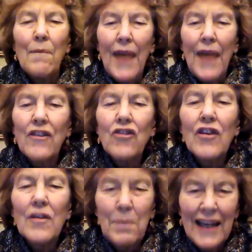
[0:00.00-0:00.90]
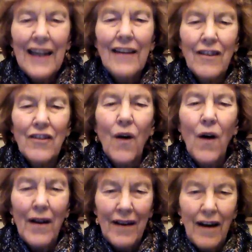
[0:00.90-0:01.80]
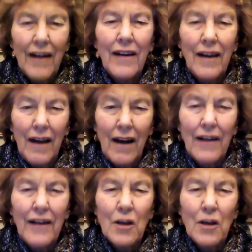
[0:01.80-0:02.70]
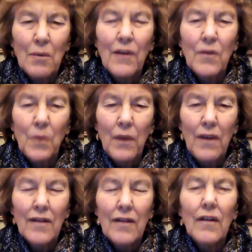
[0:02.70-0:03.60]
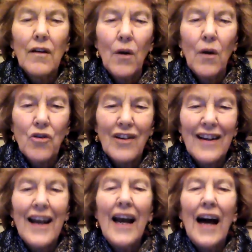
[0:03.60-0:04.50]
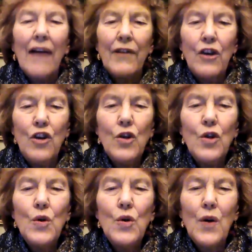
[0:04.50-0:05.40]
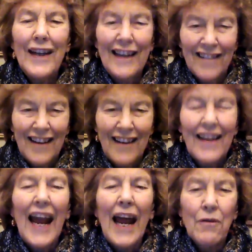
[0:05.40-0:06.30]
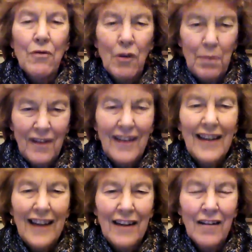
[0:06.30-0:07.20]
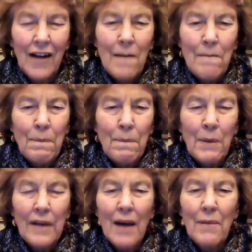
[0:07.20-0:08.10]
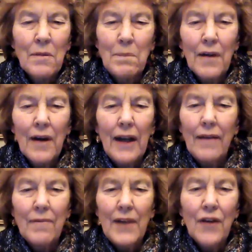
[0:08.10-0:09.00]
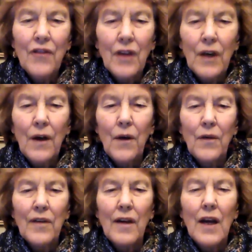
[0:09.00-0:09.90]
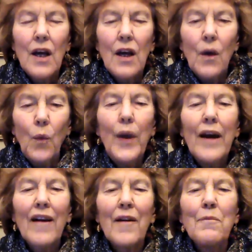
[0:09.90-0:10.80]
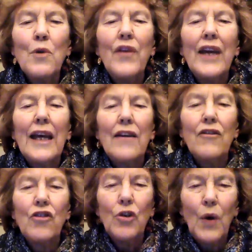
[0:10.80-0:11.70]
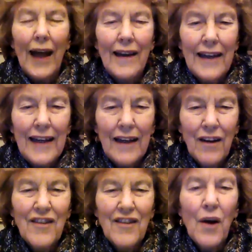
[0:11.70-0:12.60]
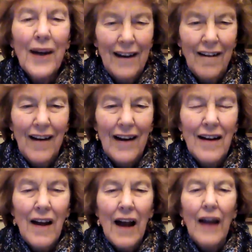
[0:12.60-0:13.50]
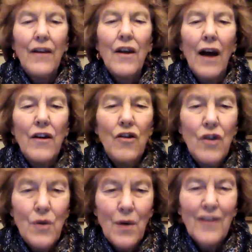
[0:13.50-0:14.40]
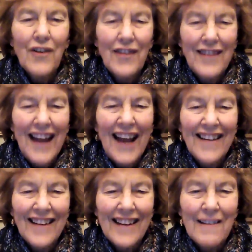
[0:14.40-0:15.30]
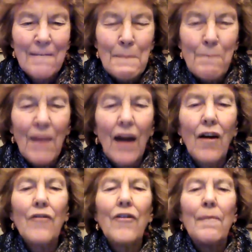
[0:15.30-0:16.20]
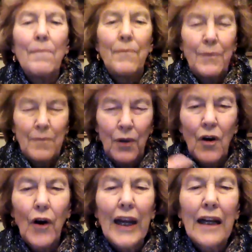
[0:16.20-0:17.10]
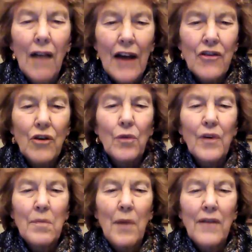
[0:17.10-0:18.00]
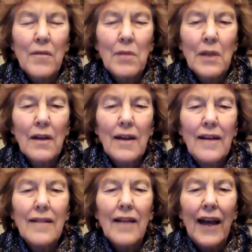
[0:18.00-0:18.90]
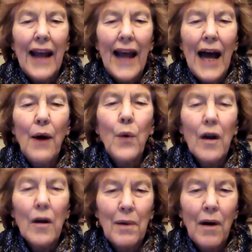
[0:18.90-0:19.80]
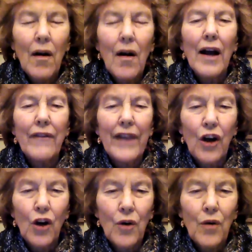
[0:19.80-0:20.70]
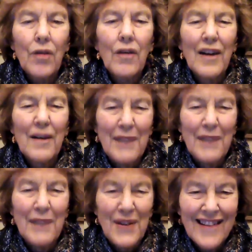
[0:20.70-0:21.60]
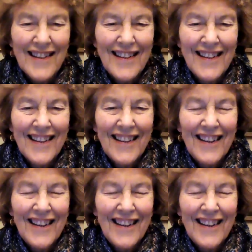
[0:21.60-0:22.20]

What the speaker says: That's just beginning to dawn on humans with this notion of a new era, the Anthropocene era. That Thomas Berry years ago said, we are moving into an Ecozoic era, a new understanding of both our ecological responsibilities and how we are part of an Earth community.